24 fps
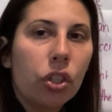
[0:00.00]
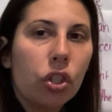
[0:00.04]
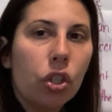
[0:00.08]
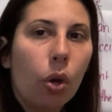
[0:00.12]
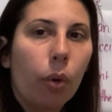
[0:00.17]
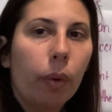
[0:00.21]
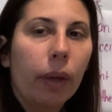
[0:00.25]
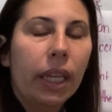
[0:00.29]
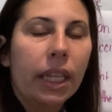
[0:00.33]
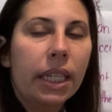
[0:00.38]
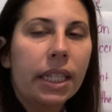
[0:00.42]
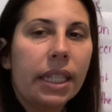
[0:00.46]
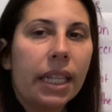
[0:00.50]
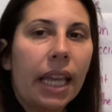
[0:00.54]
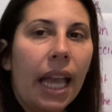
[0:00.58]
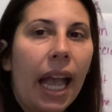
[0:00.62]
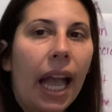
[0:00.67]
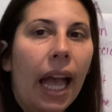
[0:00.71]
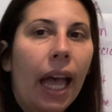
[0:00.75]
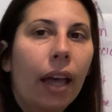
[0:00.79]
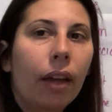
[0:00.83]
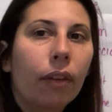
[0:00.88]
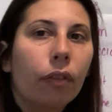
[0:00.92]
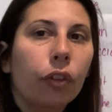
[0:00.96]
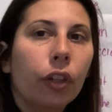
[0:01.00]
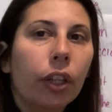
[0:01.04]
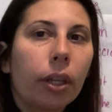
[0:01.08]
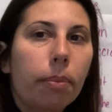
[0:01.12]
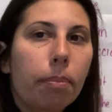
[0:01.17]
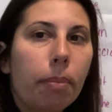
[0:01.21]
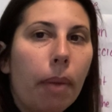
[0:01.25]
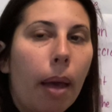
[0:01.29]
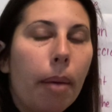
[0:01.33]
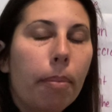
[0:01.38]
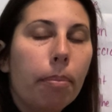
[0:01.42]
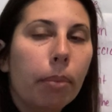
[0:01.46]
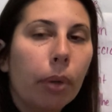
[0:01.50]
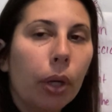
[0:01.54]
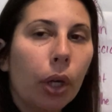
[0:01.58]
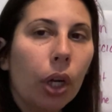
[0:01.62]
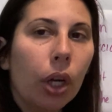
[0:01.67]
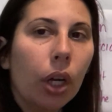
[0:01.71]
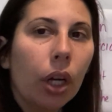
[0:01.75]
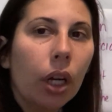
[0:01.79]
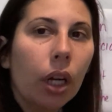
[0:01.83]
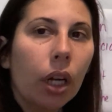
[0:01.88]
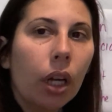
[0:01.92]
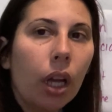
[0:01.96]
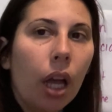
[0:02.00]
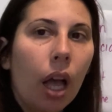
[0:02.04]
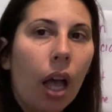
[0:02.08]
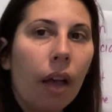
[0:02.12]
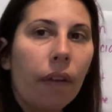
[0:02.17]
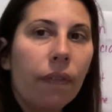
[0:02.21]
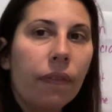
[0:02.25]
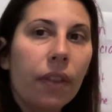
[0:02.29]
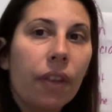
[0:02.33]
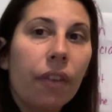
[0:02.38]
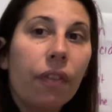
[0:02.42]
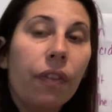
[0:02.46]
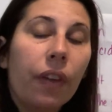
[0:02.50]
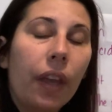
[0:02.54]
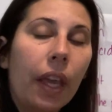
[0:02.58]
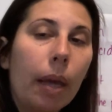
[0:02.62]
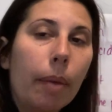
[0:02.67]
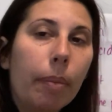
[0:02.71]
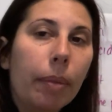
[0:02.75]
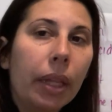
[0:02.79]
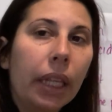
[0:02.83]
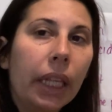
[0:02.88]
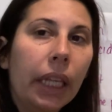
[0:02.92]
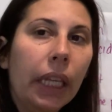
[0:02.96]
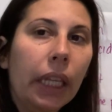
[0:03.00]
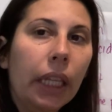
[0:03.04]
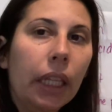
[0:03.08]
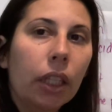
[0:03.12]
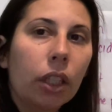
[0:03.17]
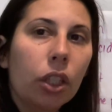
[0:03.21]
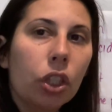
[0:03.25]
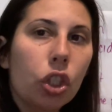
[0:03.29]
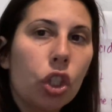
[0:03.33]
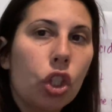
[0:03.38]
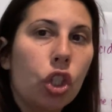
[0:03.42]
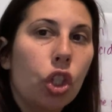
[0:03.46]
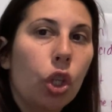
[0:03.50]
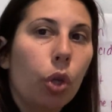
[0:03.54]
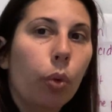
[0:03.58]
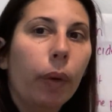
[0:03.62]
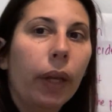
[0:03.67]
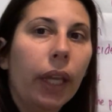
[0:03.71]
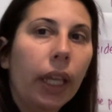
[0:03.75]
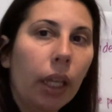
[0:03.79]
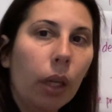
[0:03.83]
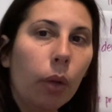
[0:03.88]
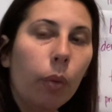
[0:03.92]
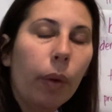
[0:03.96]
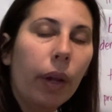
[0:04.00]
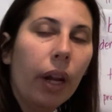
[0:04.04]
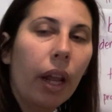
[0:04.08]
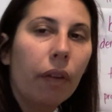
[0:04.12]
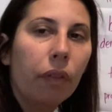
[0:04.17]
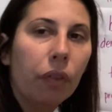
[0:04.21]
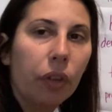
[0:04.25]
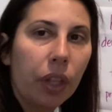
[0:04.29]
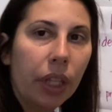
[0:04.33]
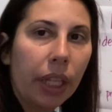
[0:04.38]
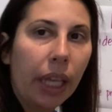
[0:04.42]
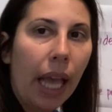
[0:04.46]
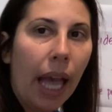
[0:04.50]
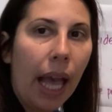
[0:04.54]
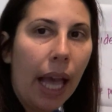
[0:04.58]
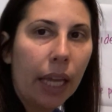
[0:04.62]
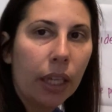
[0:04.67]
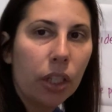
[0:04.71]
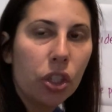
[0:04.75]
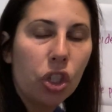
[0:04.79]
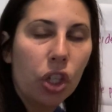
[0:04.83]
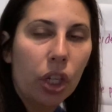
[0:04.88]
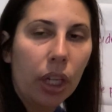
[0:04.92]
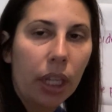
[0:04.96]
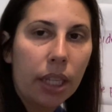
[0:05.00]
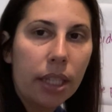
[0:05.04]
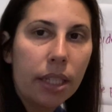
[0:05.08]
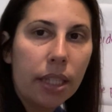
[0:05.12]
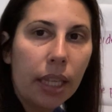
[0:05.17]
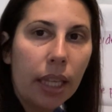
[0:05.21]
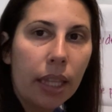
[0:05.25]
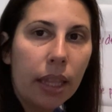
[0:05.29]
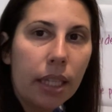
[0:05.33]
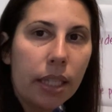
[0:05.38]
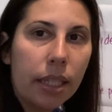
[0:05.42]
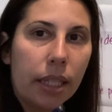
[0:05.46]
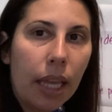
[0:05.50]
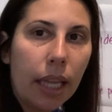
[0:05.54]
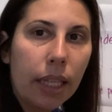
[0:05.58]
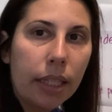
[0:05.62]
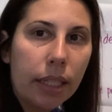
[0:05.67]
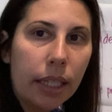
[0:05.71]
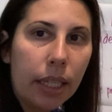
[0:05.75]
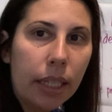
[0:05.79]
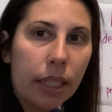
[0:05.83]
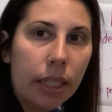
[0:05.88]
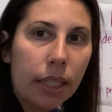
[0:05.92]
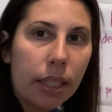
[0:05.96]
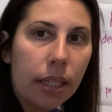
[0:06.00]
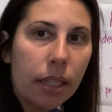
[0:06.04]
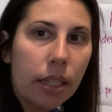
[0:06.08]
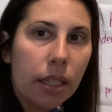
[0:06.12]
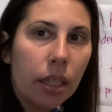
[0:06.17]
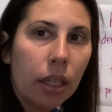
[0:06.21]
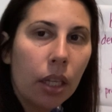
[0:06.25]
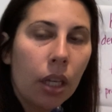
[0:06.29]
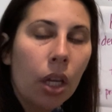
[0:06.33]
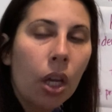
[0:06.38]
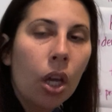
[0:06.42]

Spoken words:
So is every member of the family doing whatever the action is in the sentence?